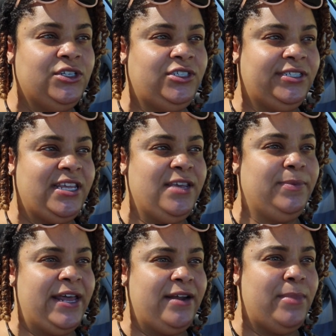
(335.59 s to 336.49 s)
just keep
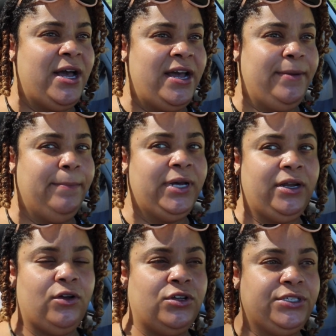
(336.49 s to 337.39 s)
that in mind.
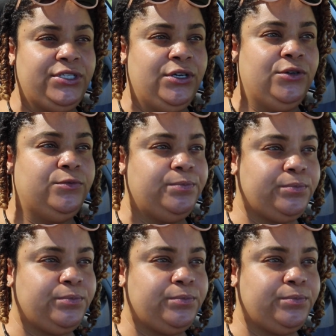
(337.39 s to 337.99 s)
But also,